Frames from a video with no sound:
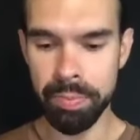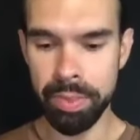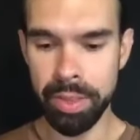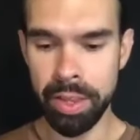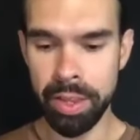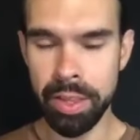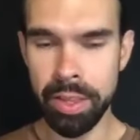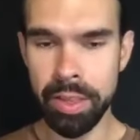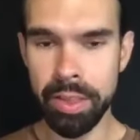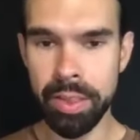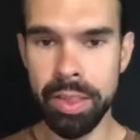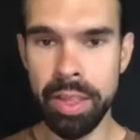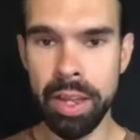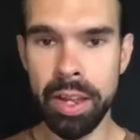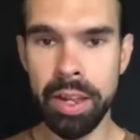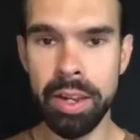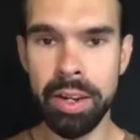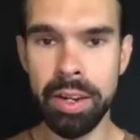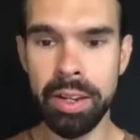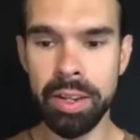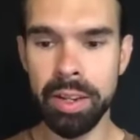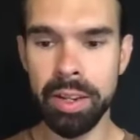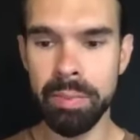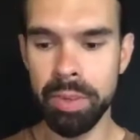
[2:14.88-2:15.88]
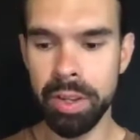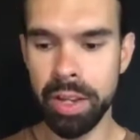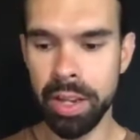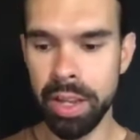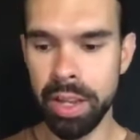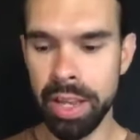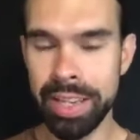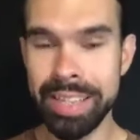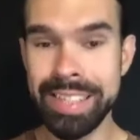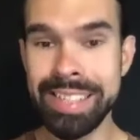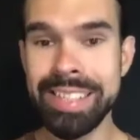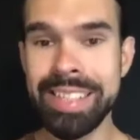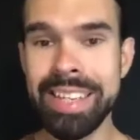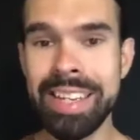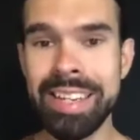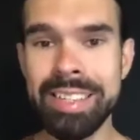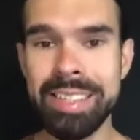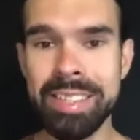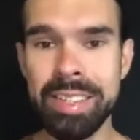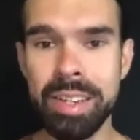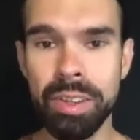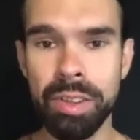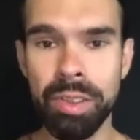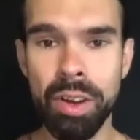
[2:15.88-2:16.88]
that
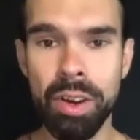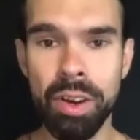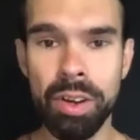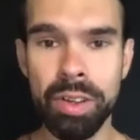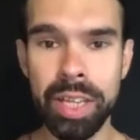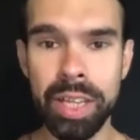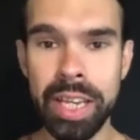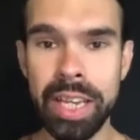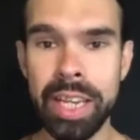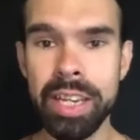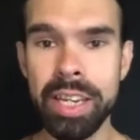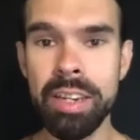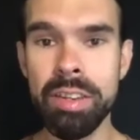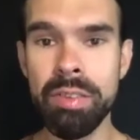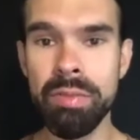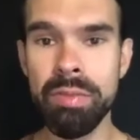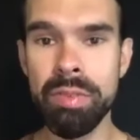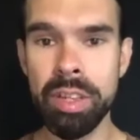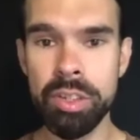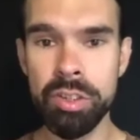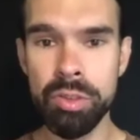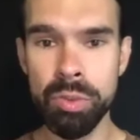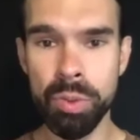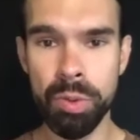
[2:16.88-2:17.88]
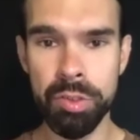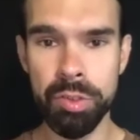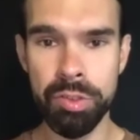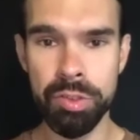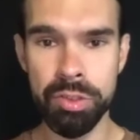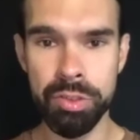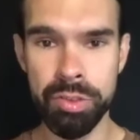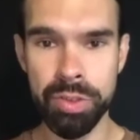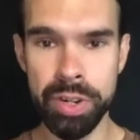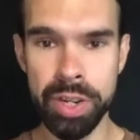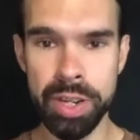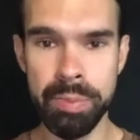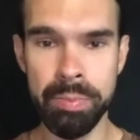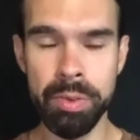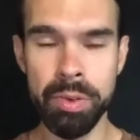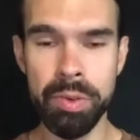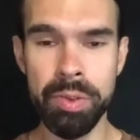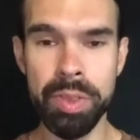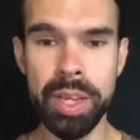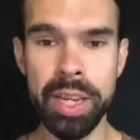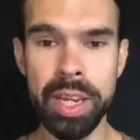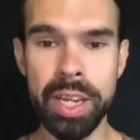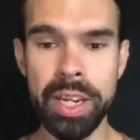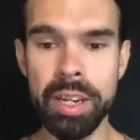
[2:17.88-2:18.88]
exist along the individual stream or
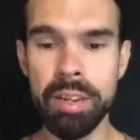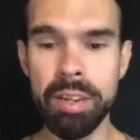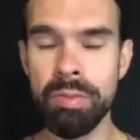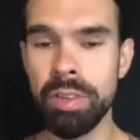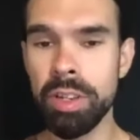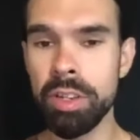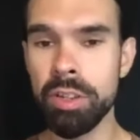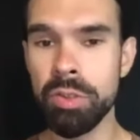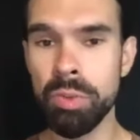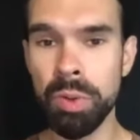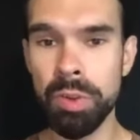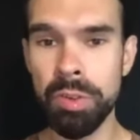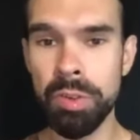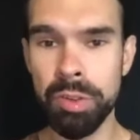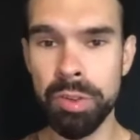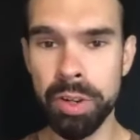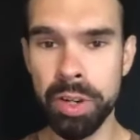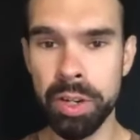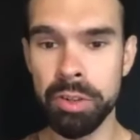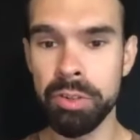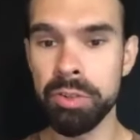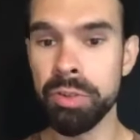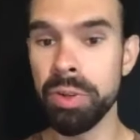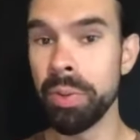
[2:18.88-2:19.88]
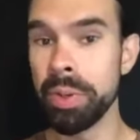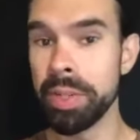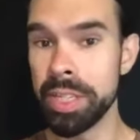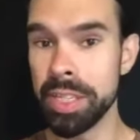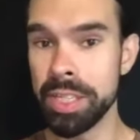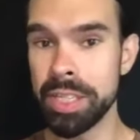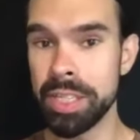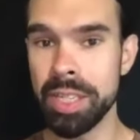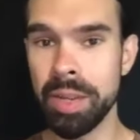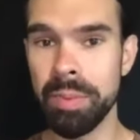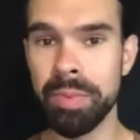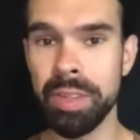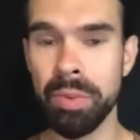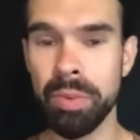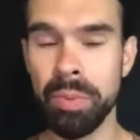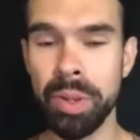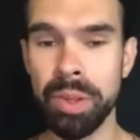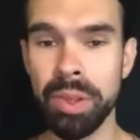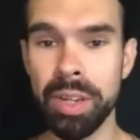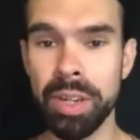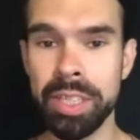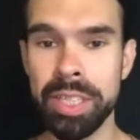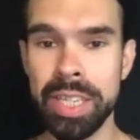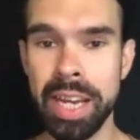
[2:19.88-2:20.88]
the individual circuitry, which is something we
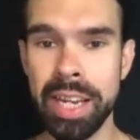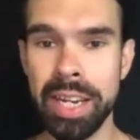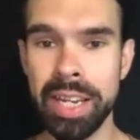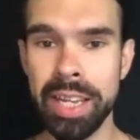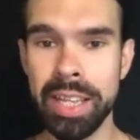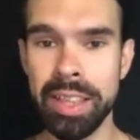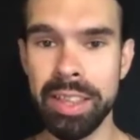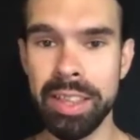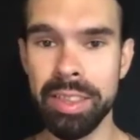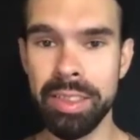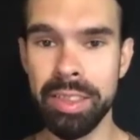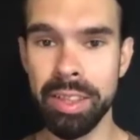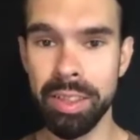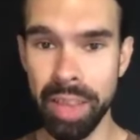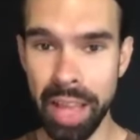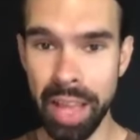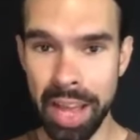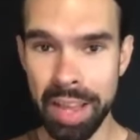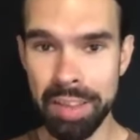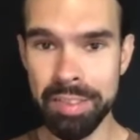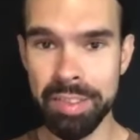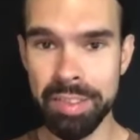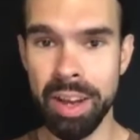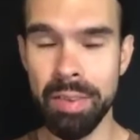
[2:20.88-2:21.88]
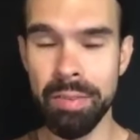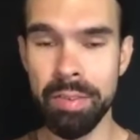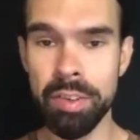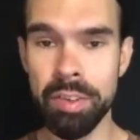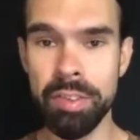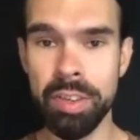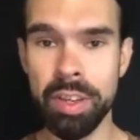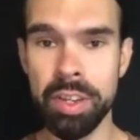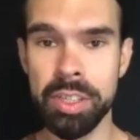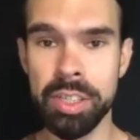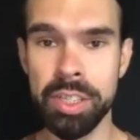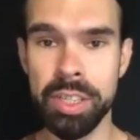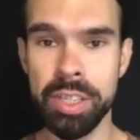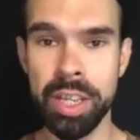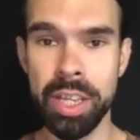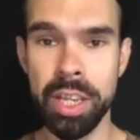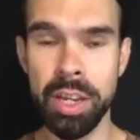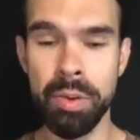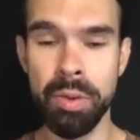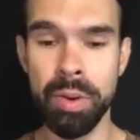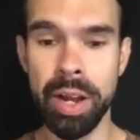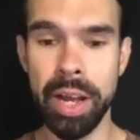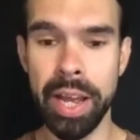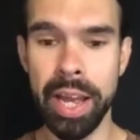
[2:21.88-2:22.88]
looked at in the last conversation that you
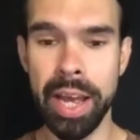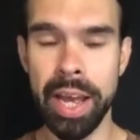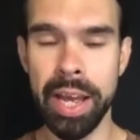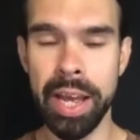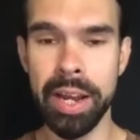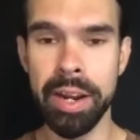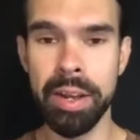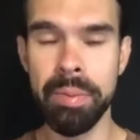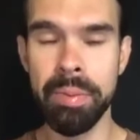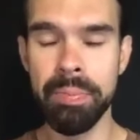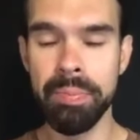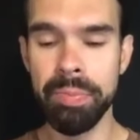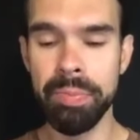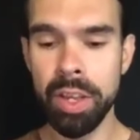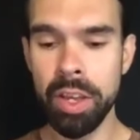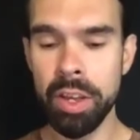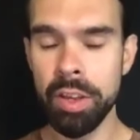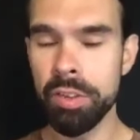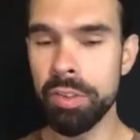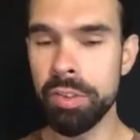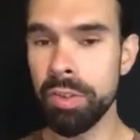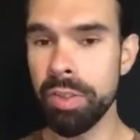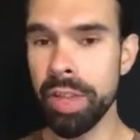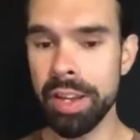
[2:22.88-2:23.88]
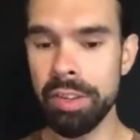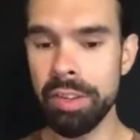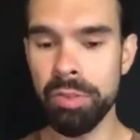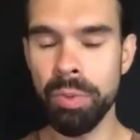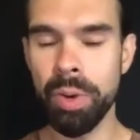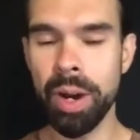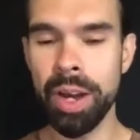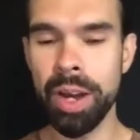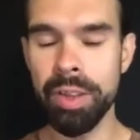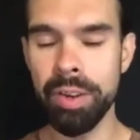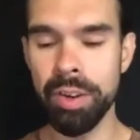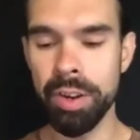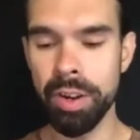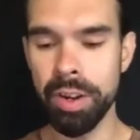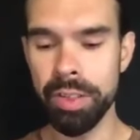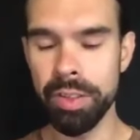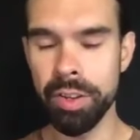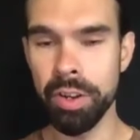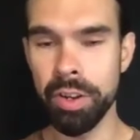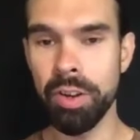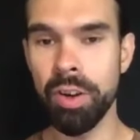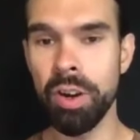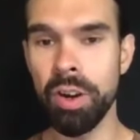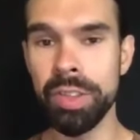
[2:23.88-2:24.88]
and I had. So that's why
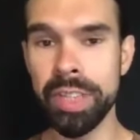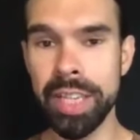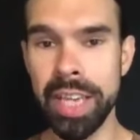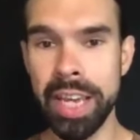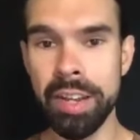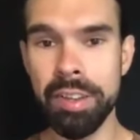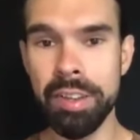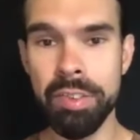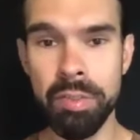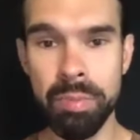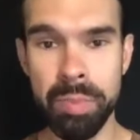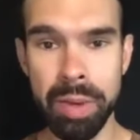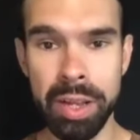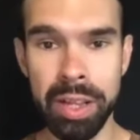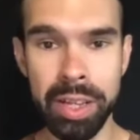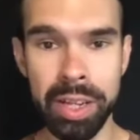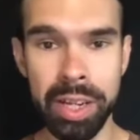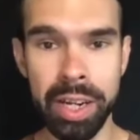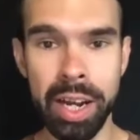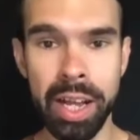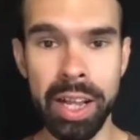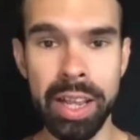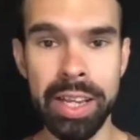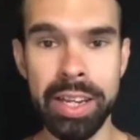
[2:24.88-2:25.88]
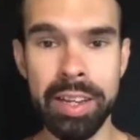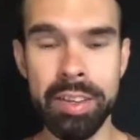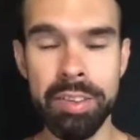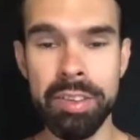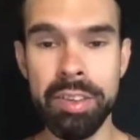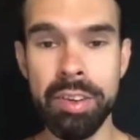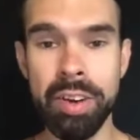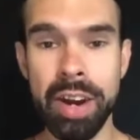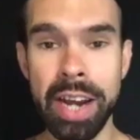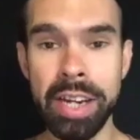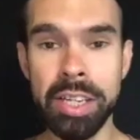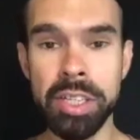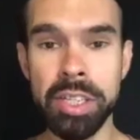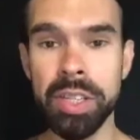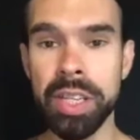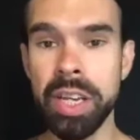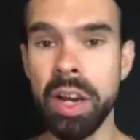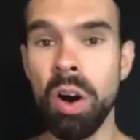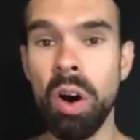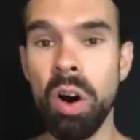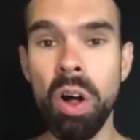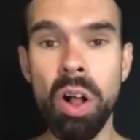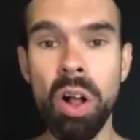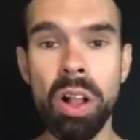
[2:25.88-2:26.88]
they're called gates of melancholy, because they're actually
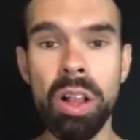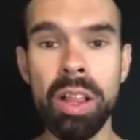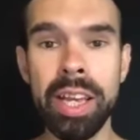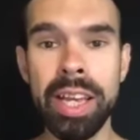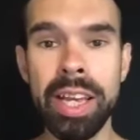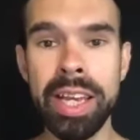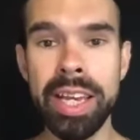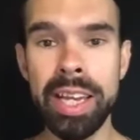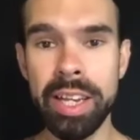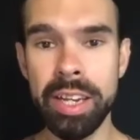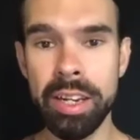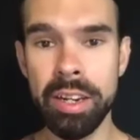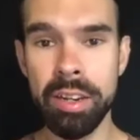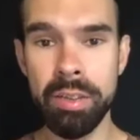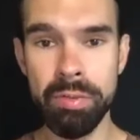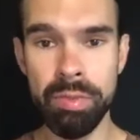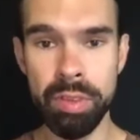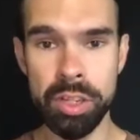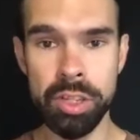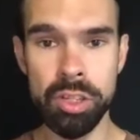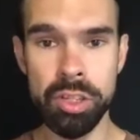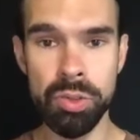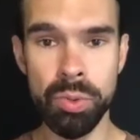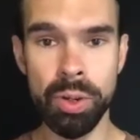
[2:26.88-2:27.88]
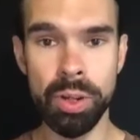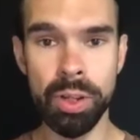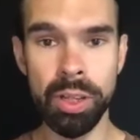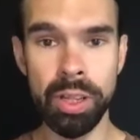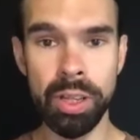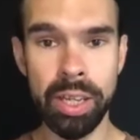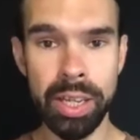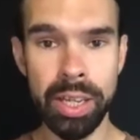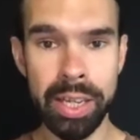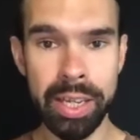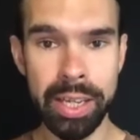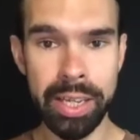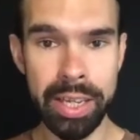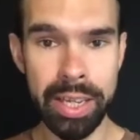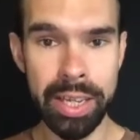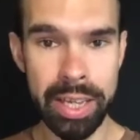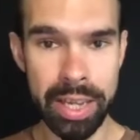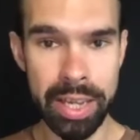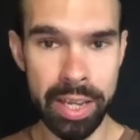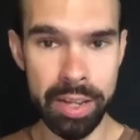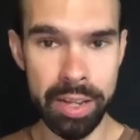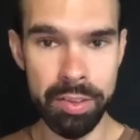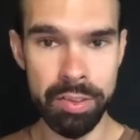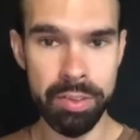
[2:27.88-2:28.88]
all individual
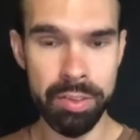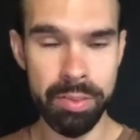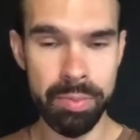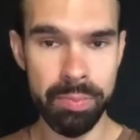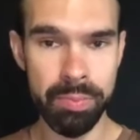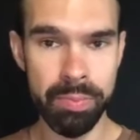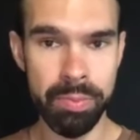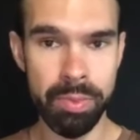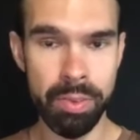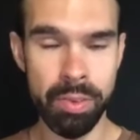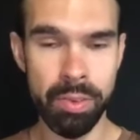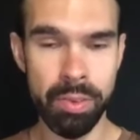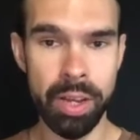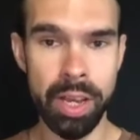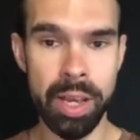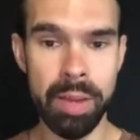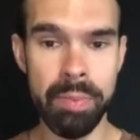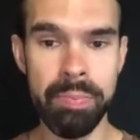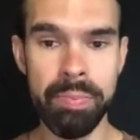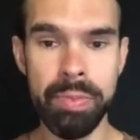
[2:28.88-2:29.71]
gates. Okay.